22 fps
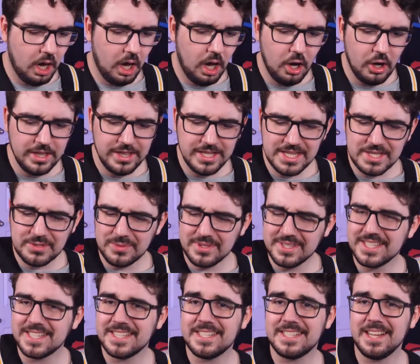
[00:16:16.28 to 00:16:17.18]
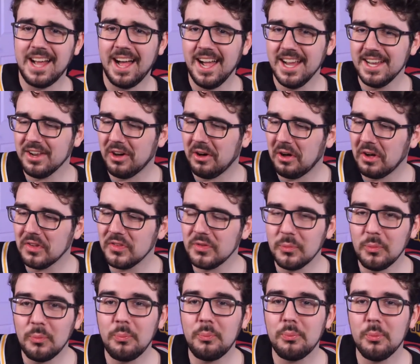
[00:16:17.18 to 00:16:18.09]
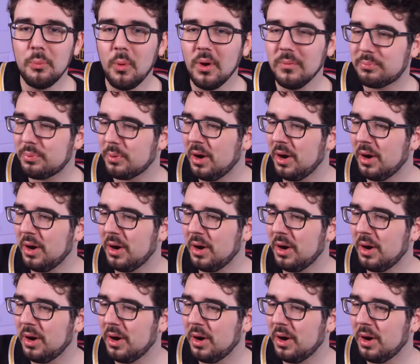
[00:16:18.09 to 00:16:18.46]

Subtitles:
Oh, and this one's signed also. What,